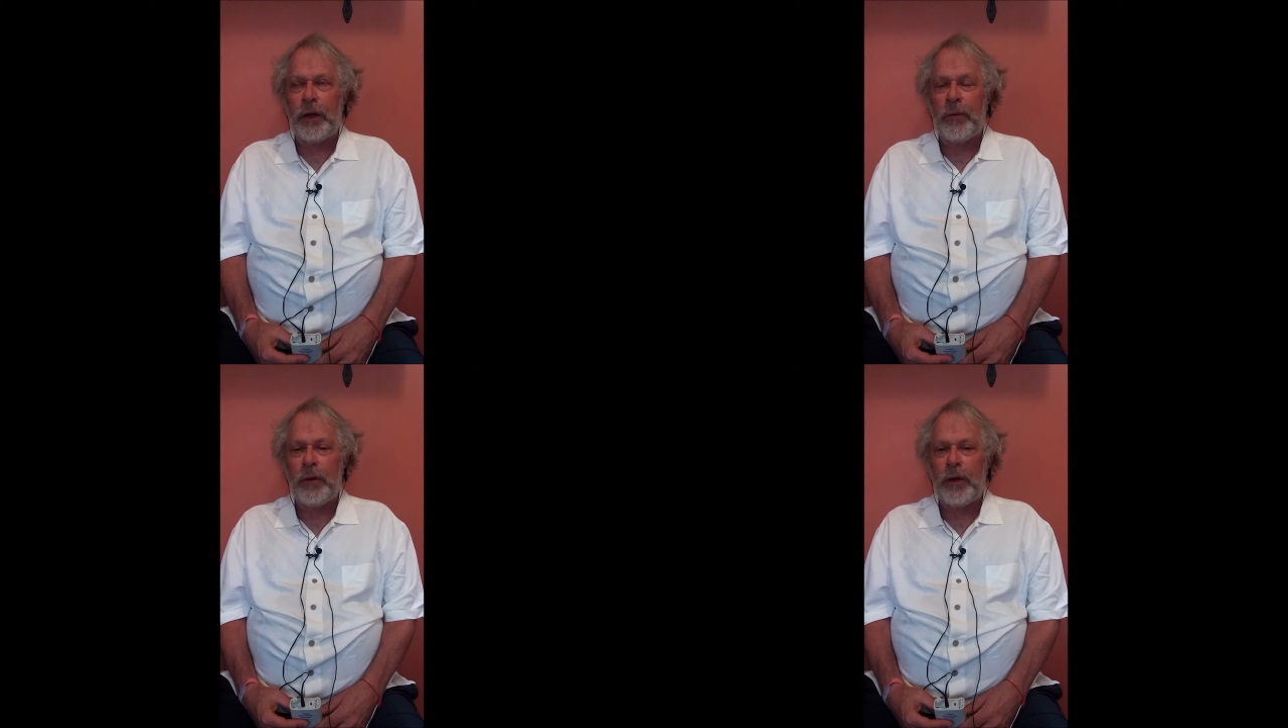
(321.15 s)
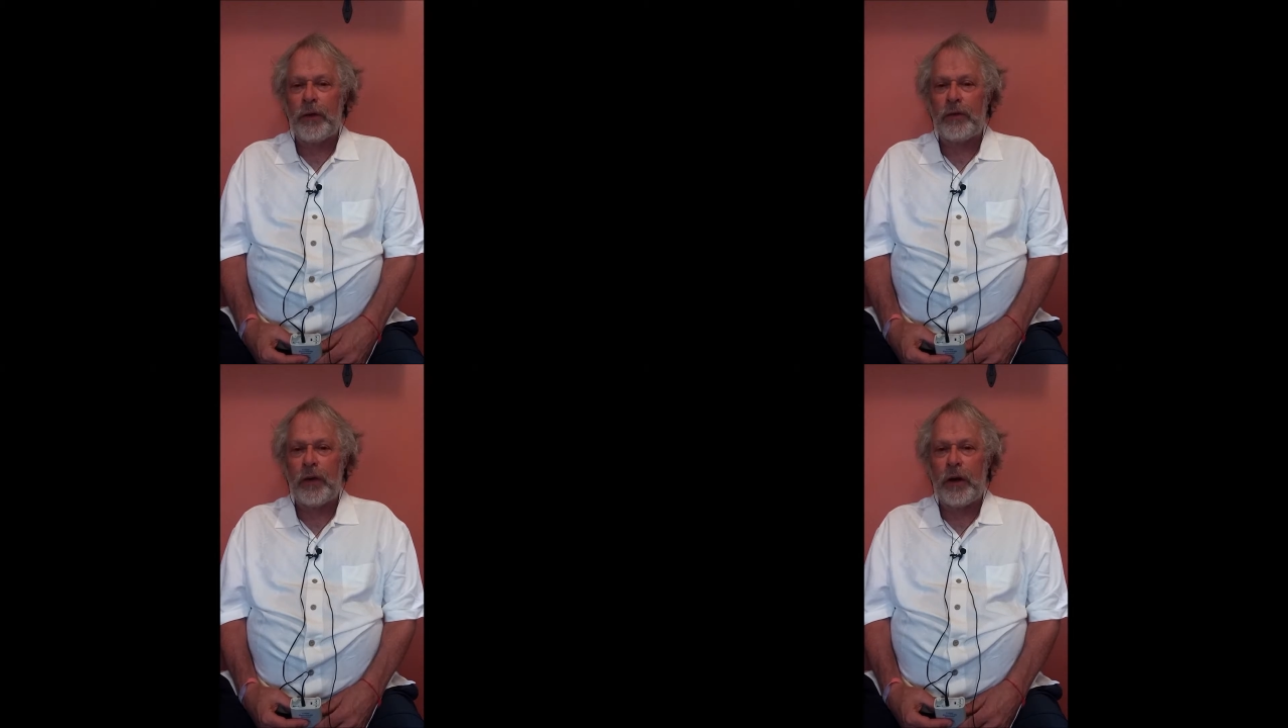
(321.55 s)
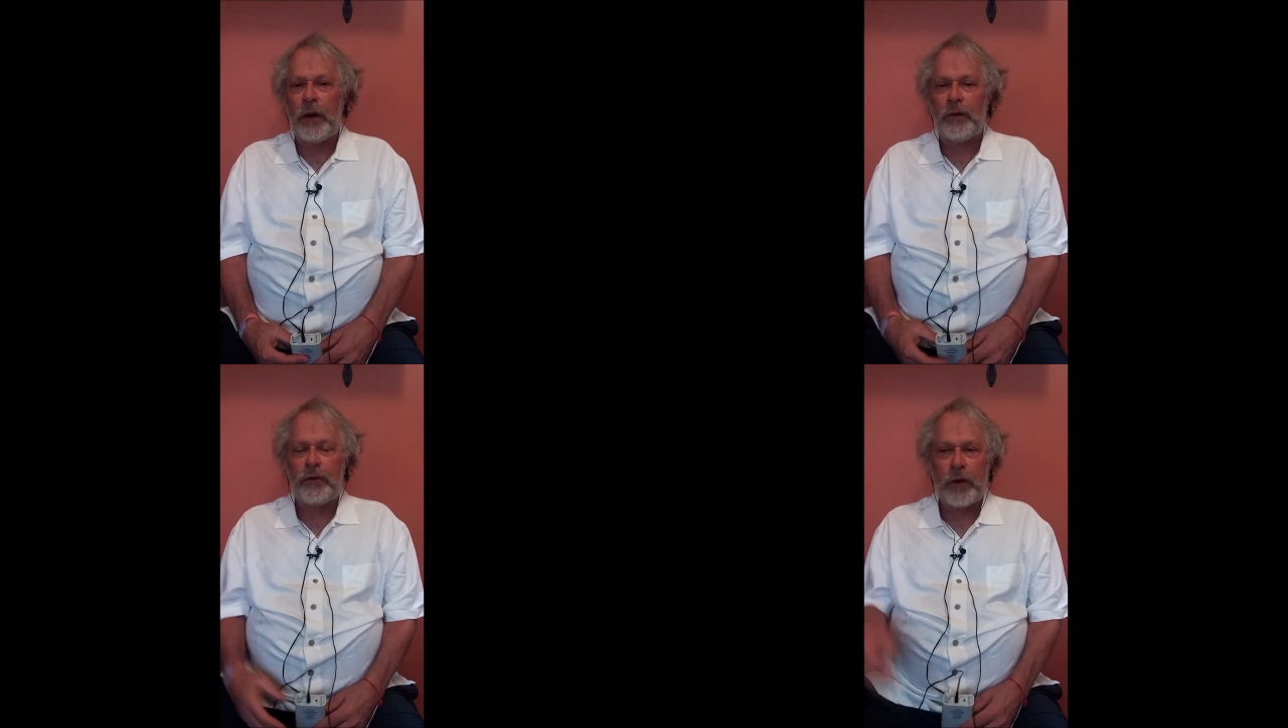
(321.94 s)
maybe straight
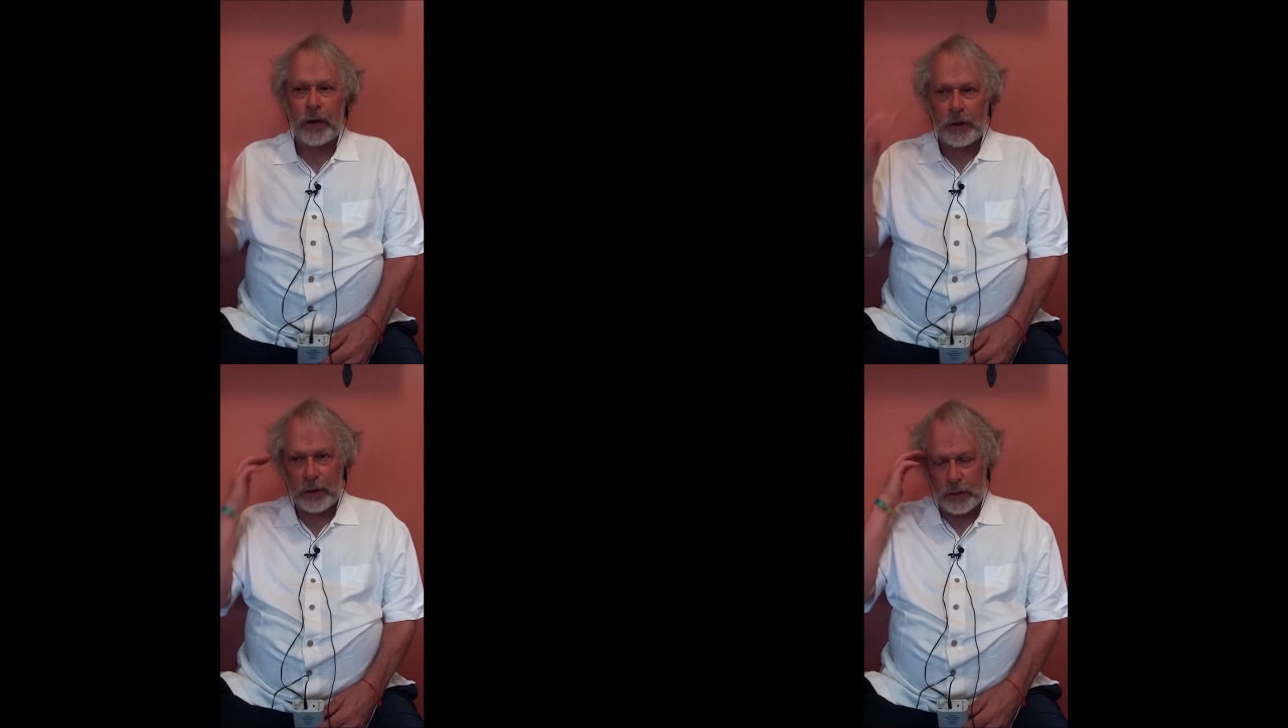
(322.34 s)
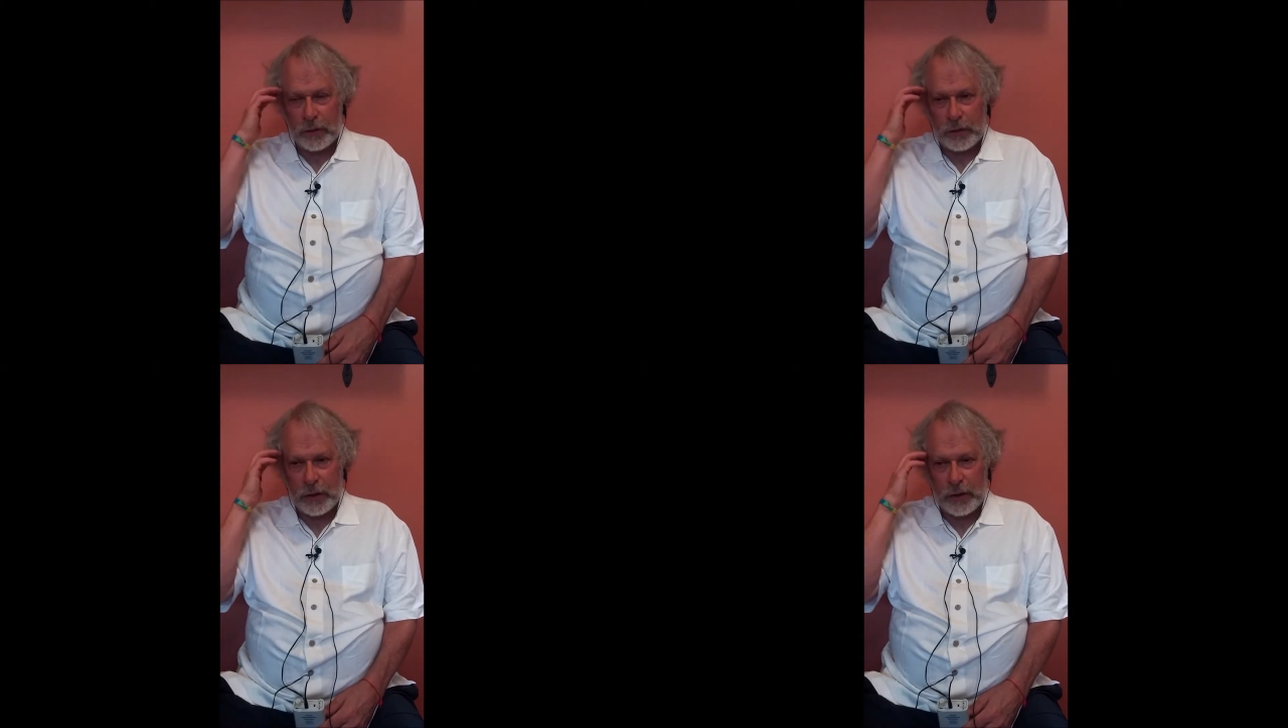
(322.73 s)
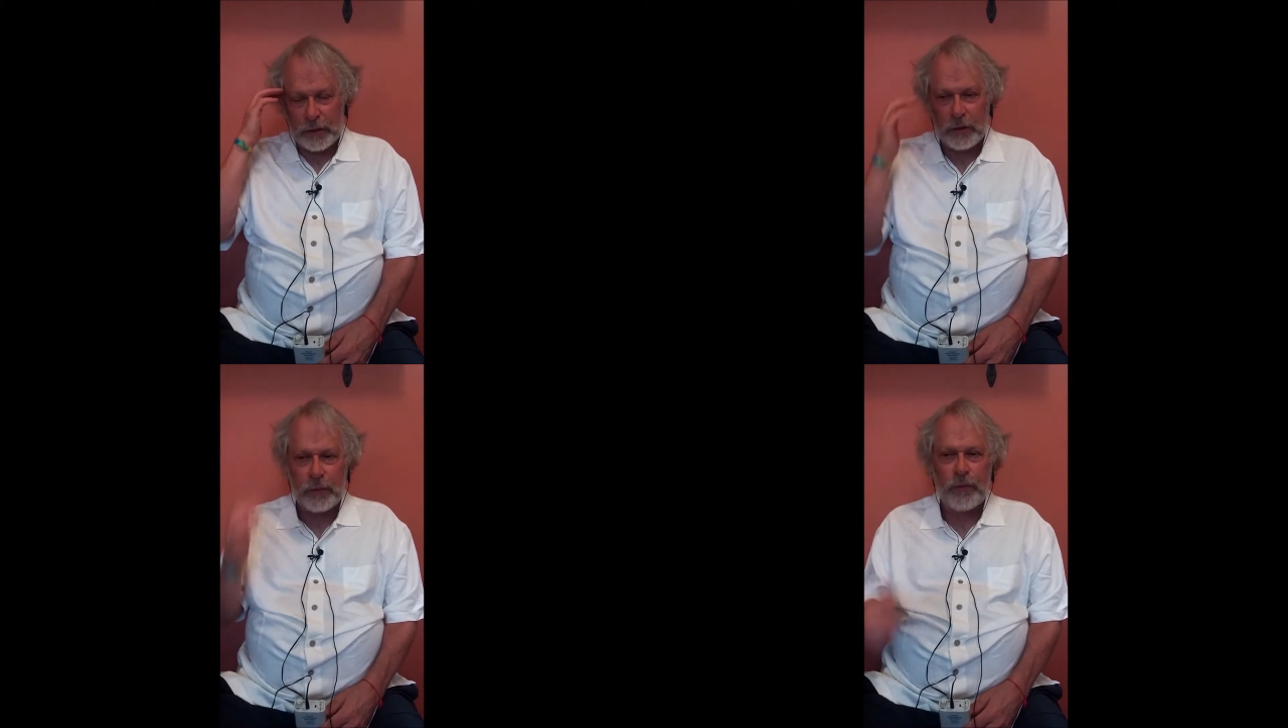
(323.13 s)
on, straight
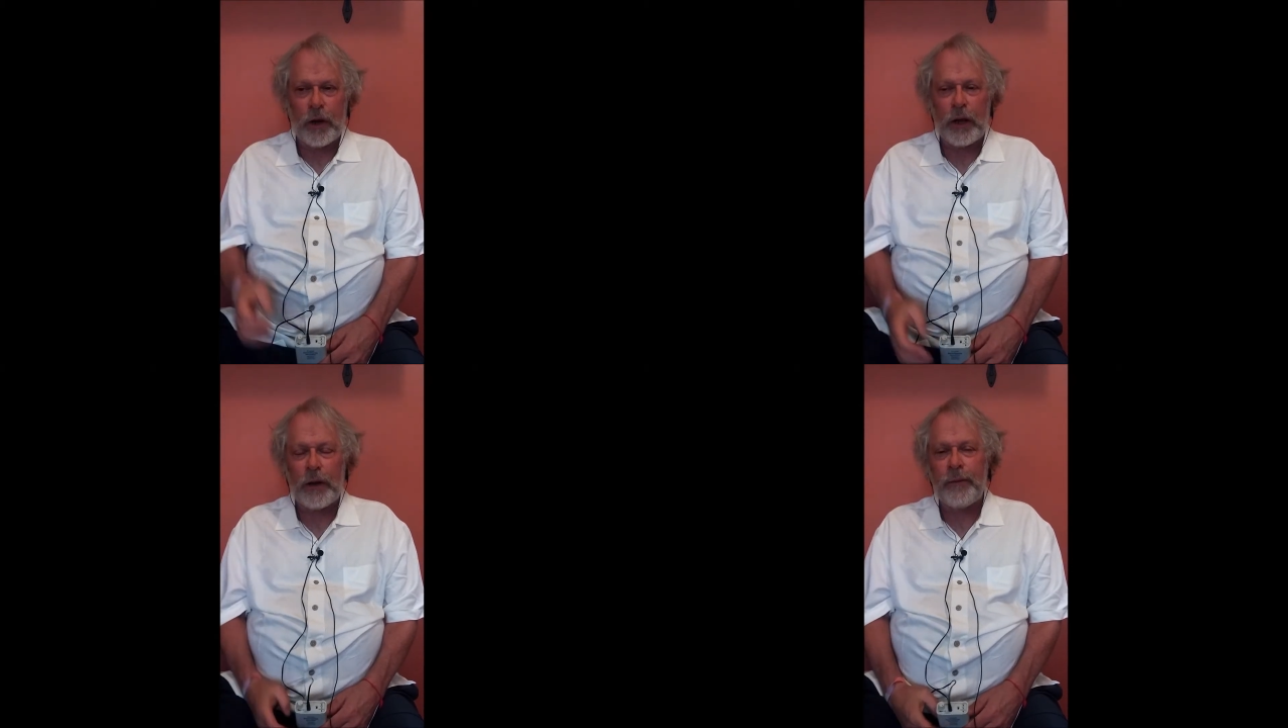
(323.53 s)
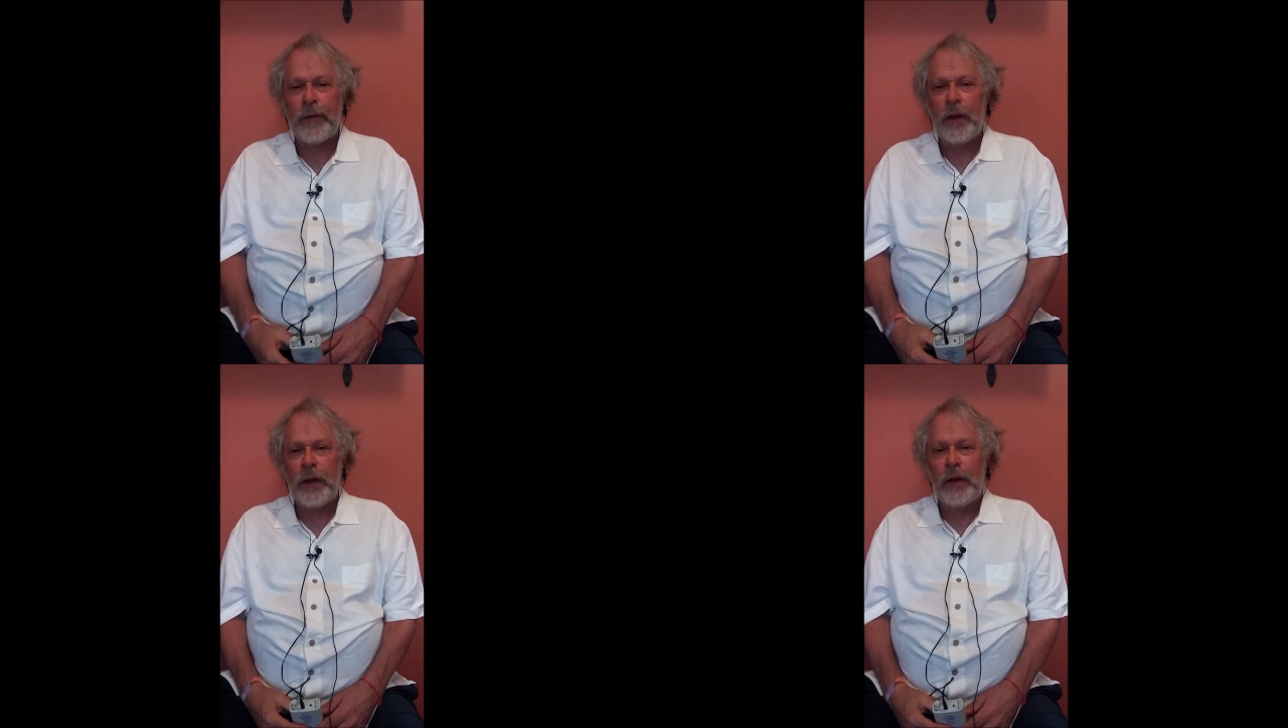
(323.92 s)
into the brain.